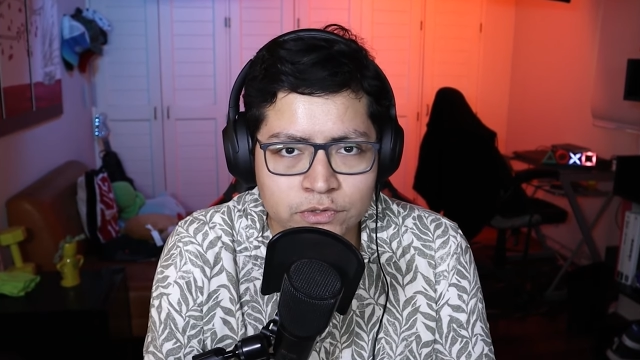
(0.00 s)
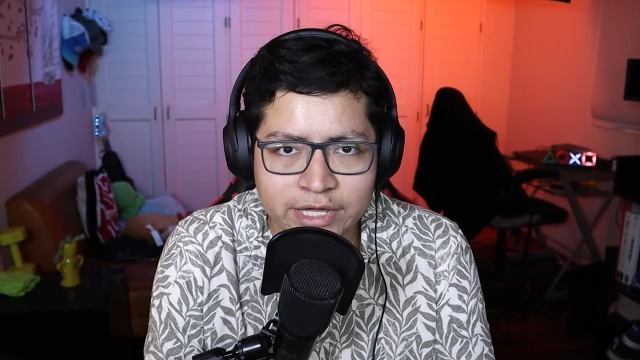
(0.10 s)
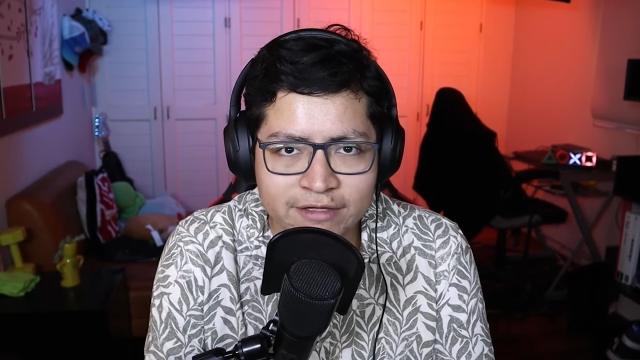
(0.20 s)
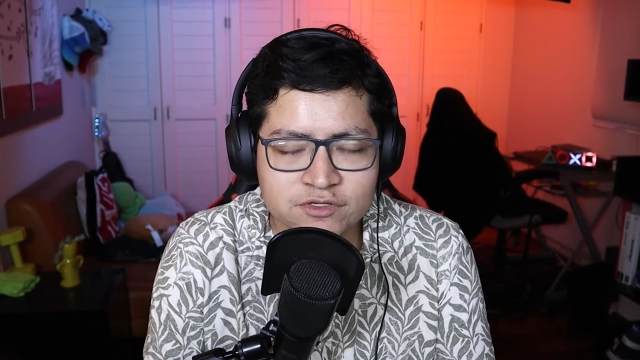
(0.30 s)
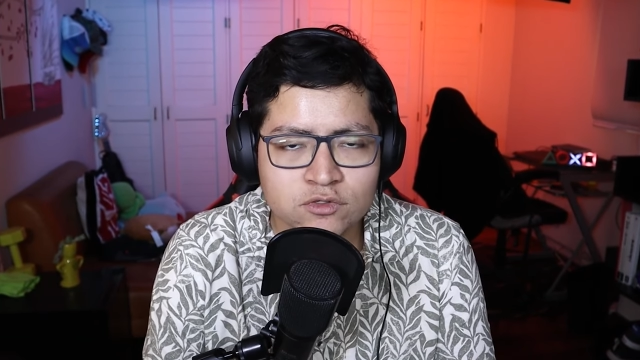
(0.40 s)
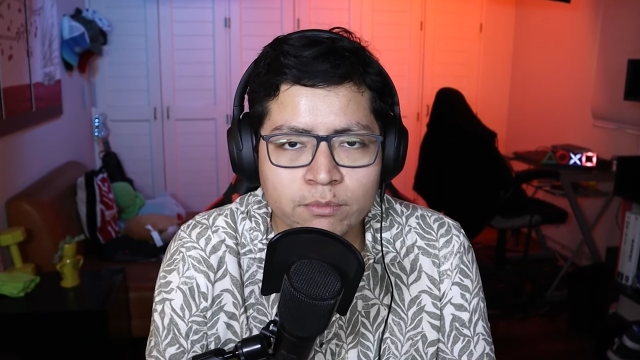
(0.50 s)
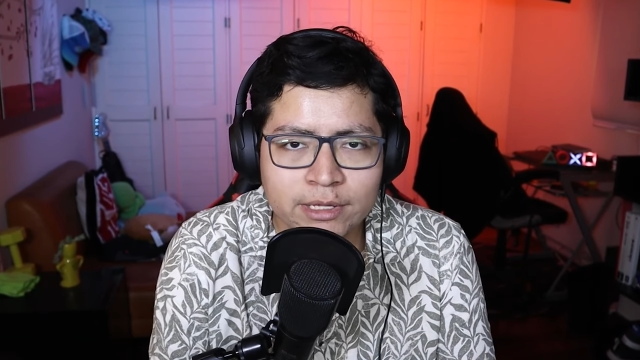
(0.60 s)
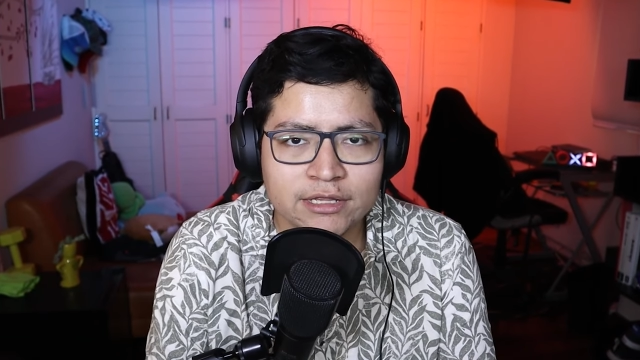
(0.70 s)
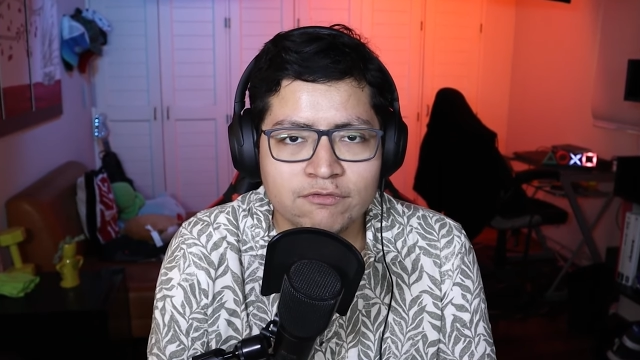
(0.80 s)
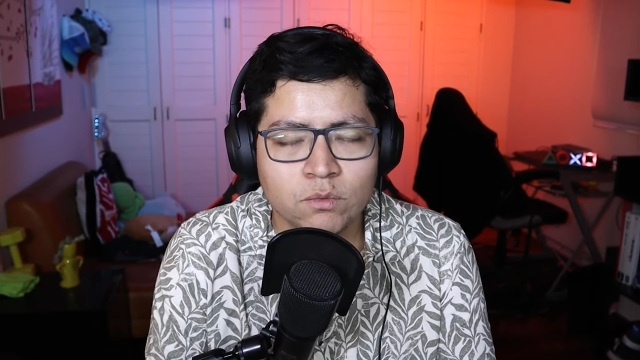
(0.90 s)
They have so many
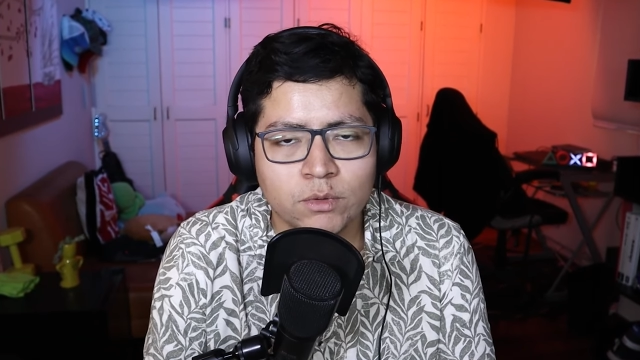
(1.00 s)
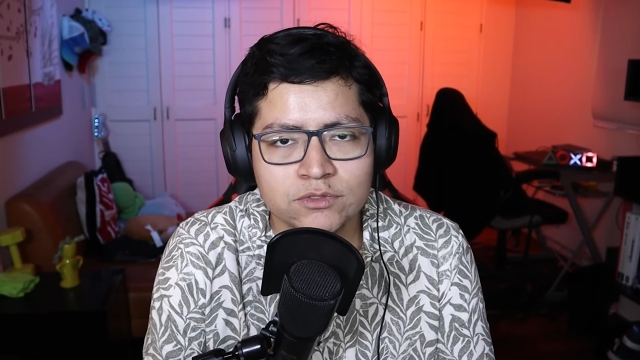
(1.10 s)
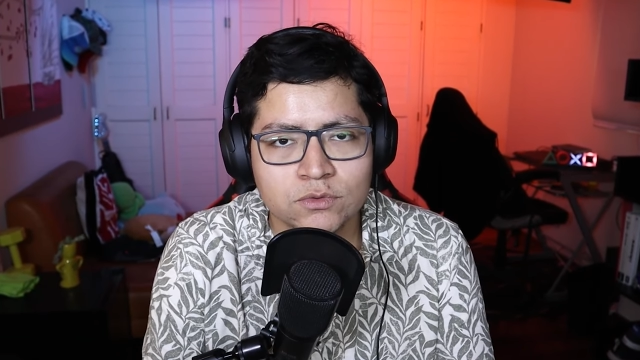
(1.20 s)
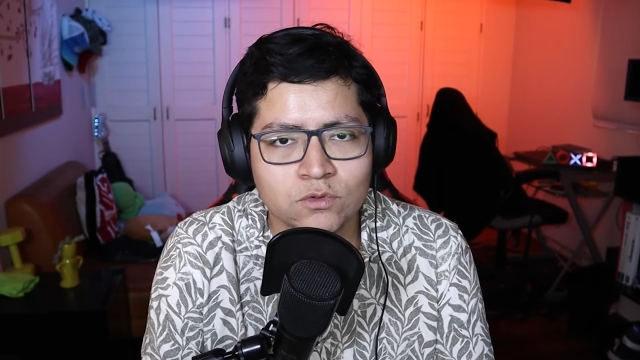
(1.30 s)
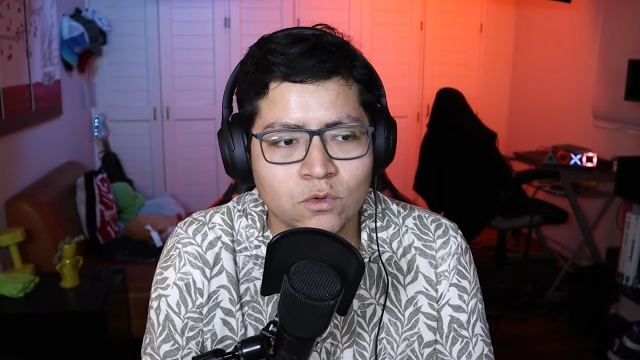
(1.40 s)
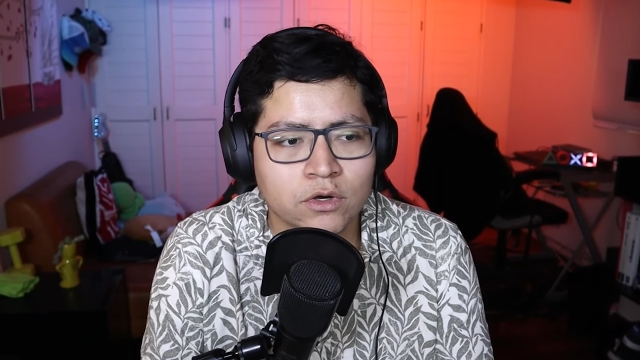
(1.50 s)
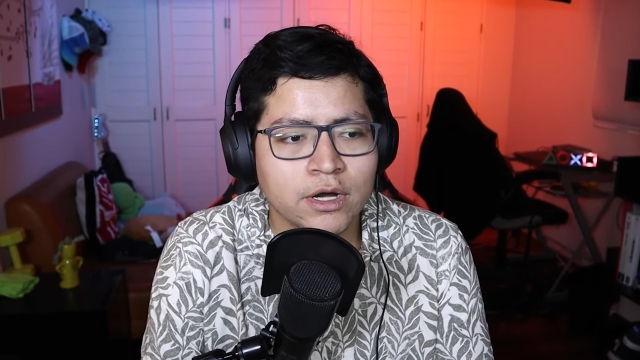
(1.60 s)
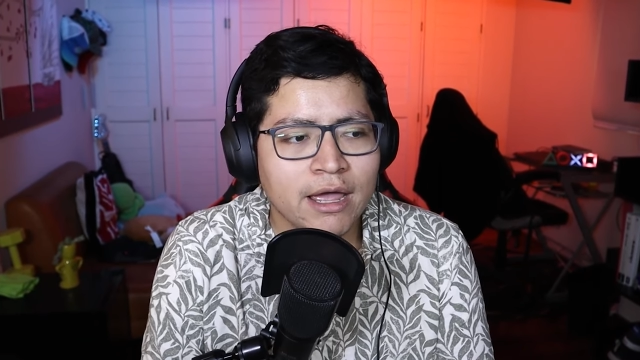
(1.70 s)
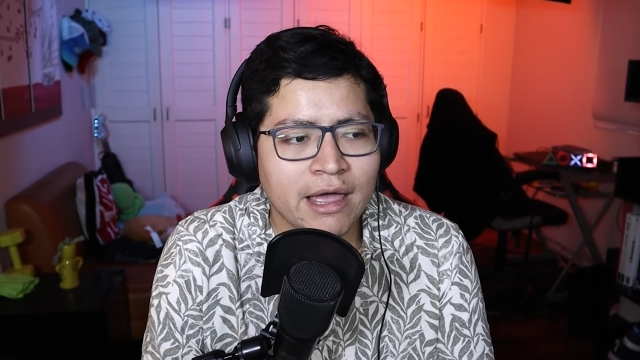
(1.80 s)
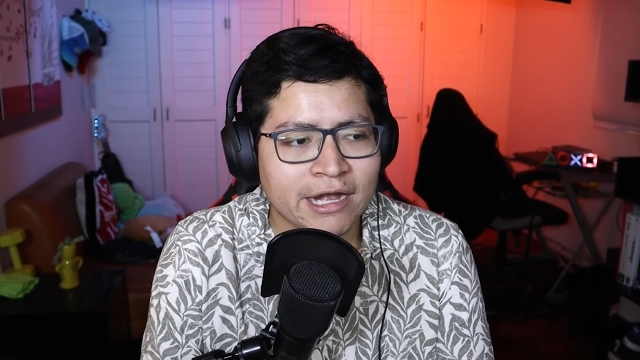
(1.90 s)
different ways to score.
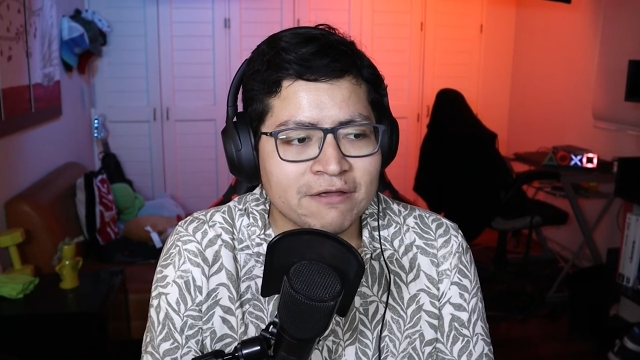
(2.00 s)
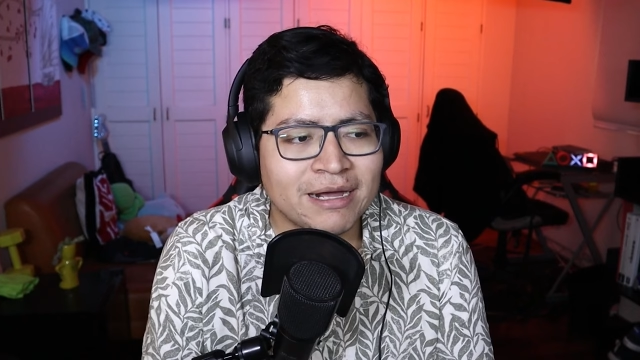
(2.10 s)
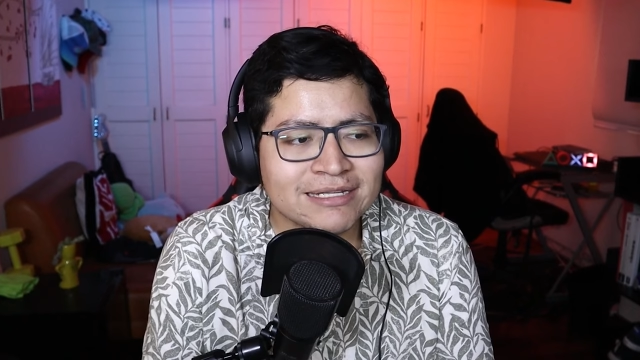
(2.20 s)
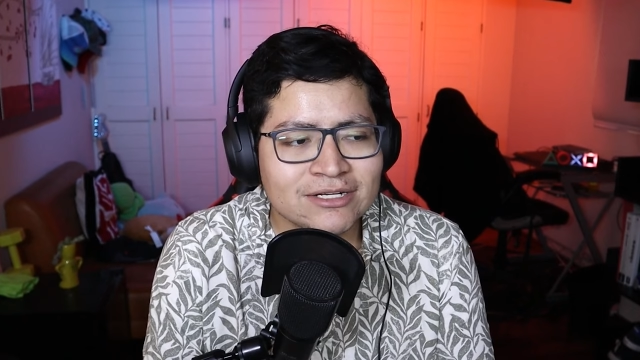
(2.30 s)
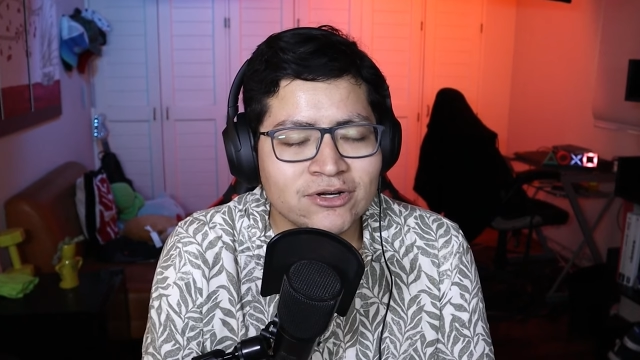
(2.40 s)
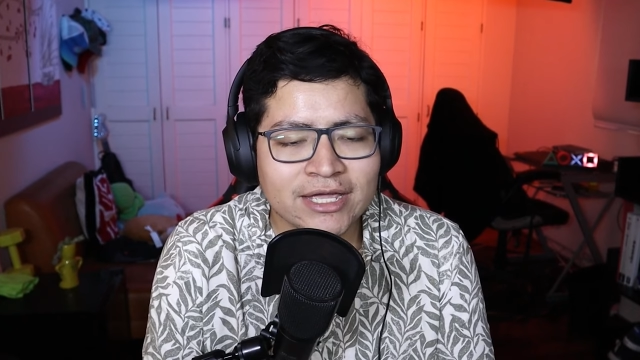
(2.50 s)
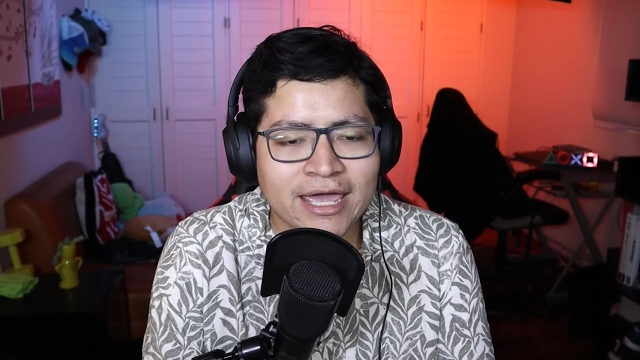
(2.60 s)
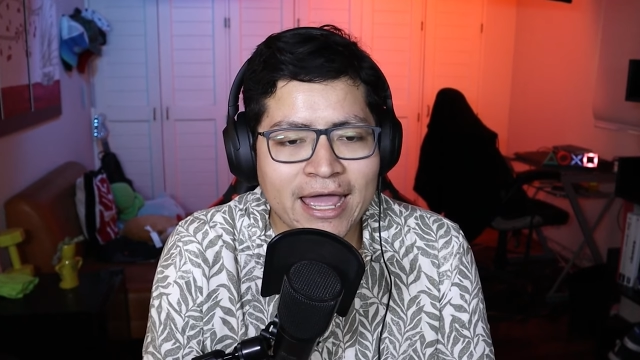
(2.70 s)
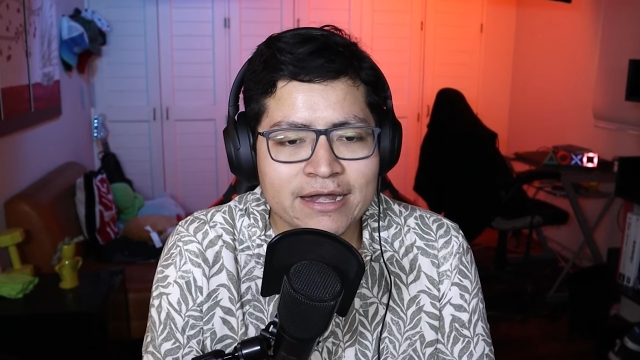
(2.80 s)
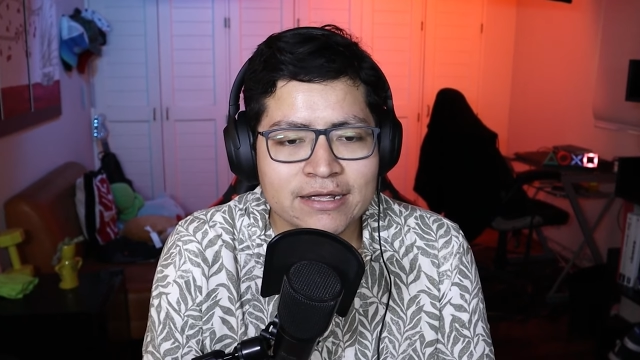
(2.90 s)
And if Barcelona can